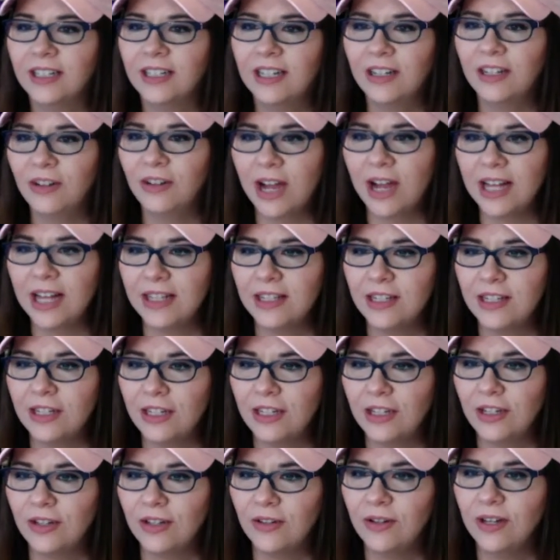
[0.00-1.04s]
Congrats to
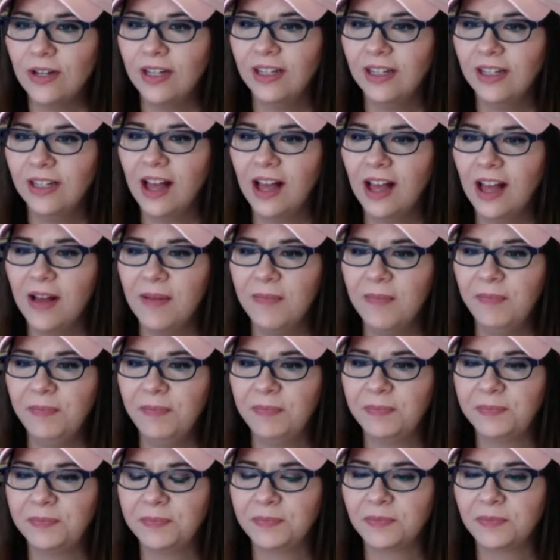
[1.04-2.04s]
you. All